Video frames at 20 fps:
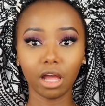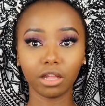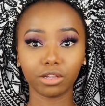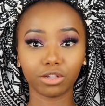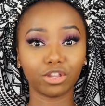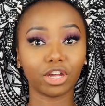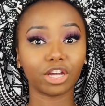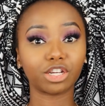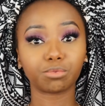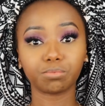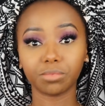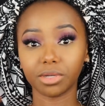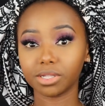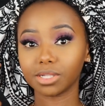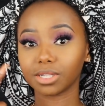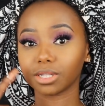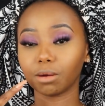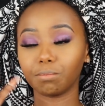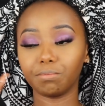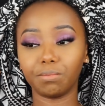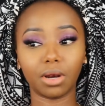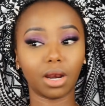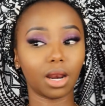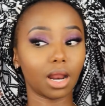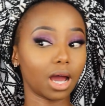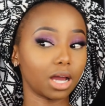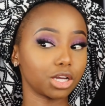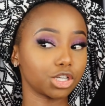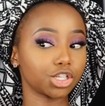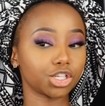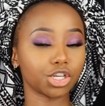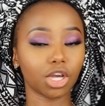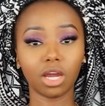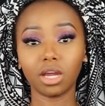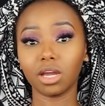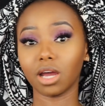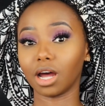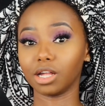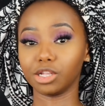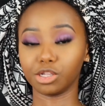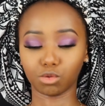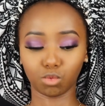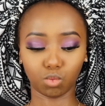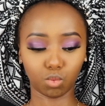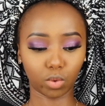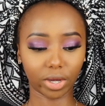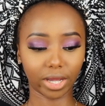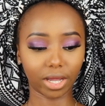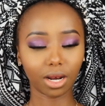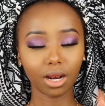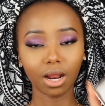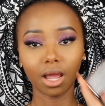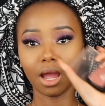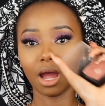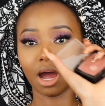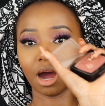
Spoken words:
So that means blush as well.